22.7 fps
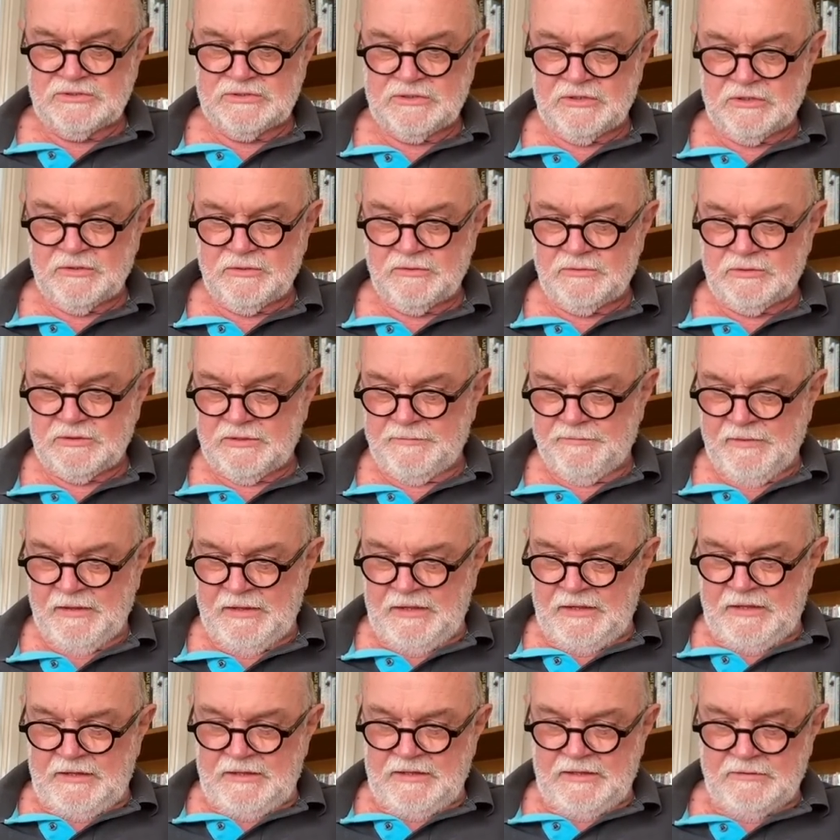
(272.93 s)
So
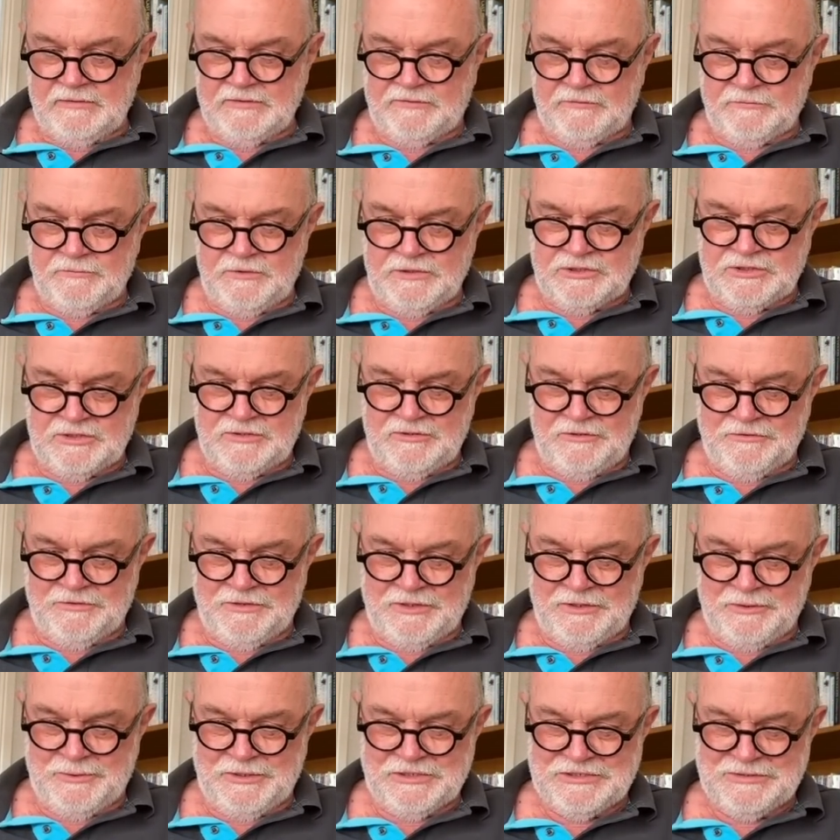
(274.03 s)
that was from Richard. Not
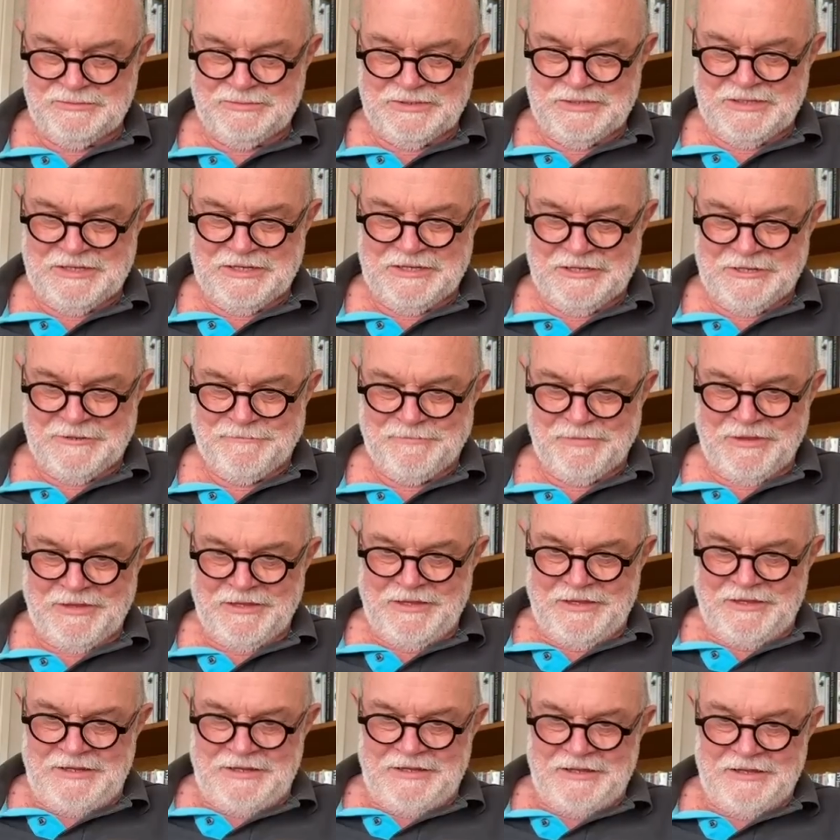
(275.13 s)
really a question, but there you
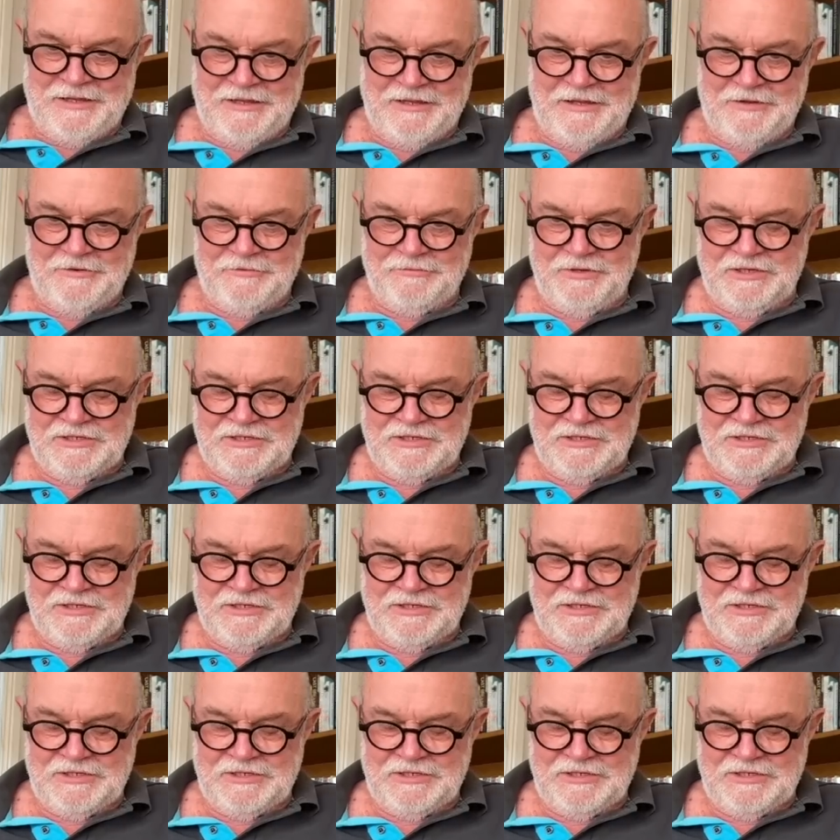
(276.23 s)
go.